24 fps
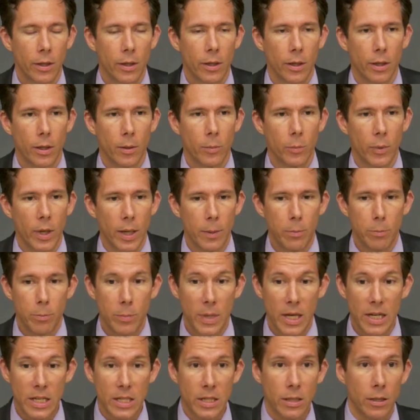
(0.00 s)
Um, and
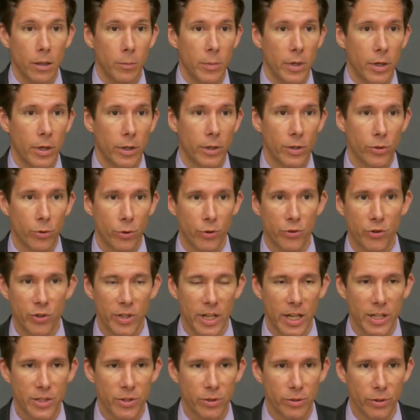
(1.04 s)
many American Christian
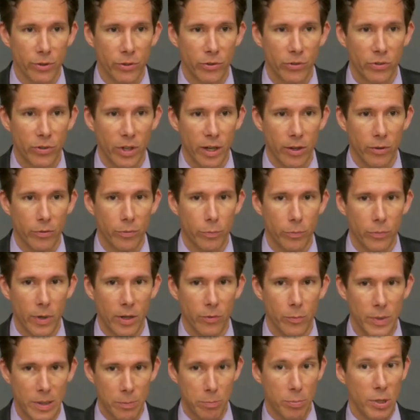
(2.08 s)
nationalists have, have
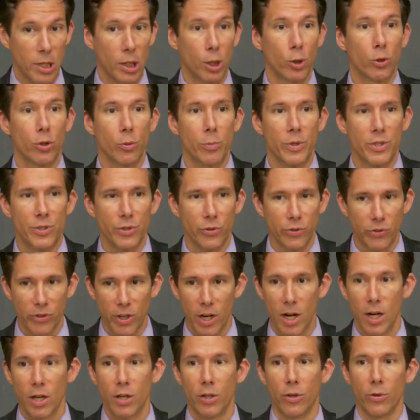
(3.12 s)
made pilgrimages to
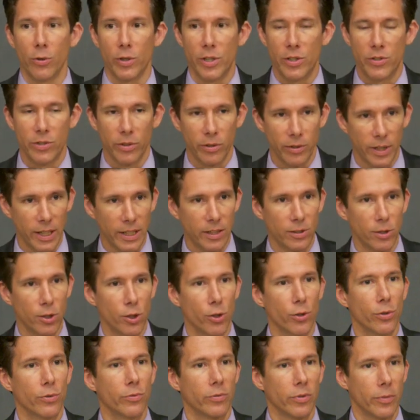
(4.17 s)
Hungary to like
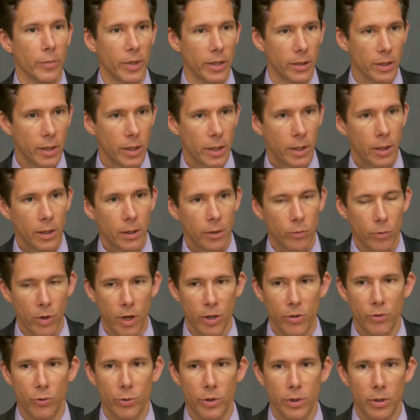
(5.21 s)
learn from it.
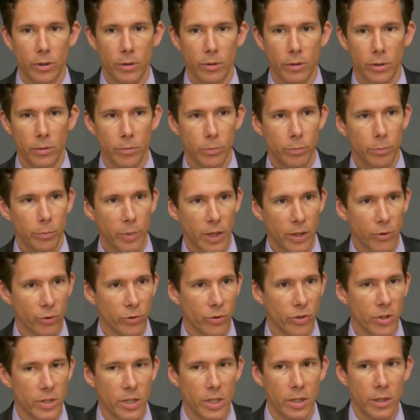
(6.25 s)
Rod and Patrick
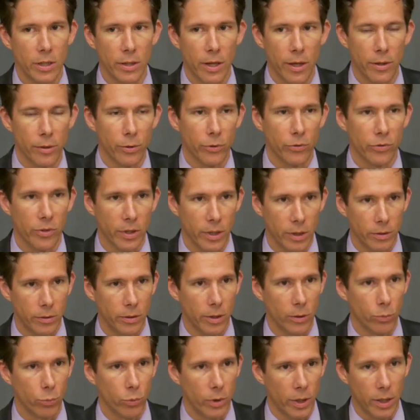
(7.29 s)
Deneen and others. They,
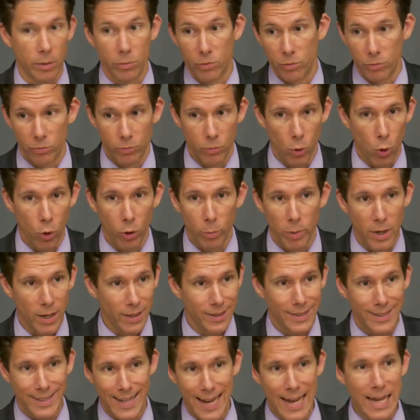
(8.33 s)
they, and
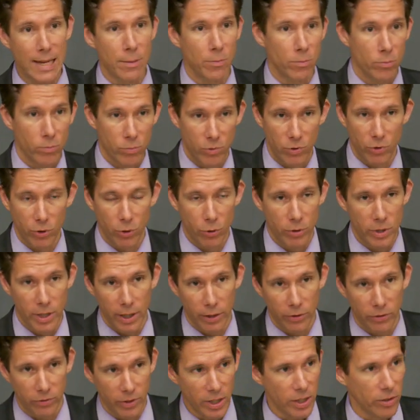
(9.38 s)
Orban came to the
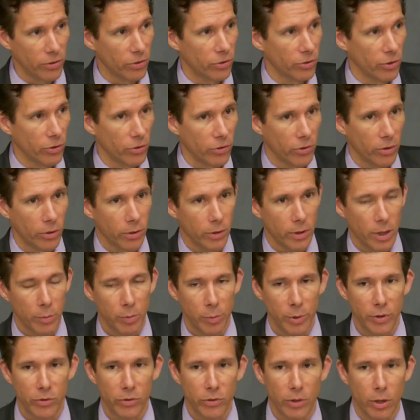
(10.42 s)
United States just a couple
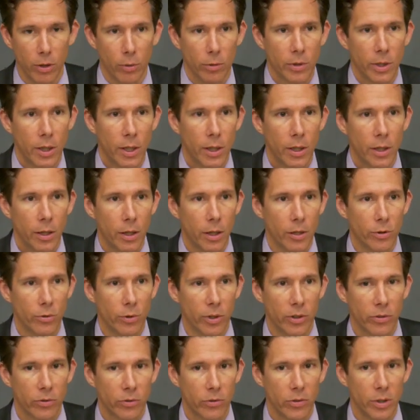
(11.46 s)
months ago,
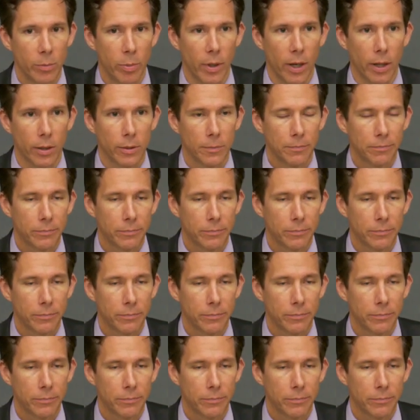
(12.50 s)
addressed CPAC.